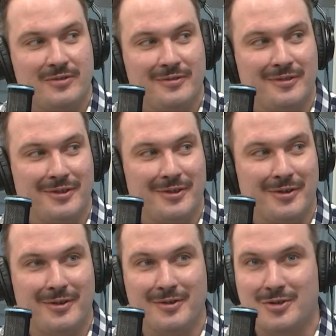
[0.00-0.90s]
You, know,
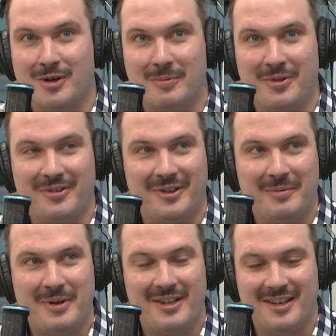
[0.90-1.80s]
you show up with a little
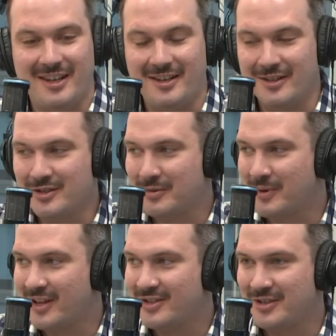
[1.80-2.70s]
bit, and He does the
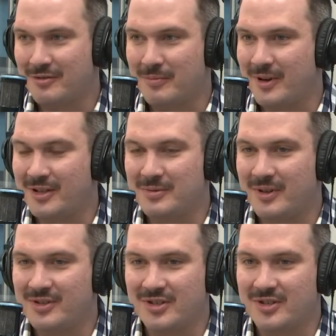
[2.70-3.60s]
rest. It reminds me.
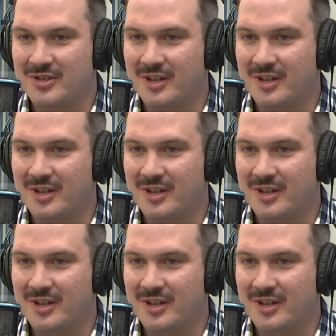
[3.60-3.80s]
It's just.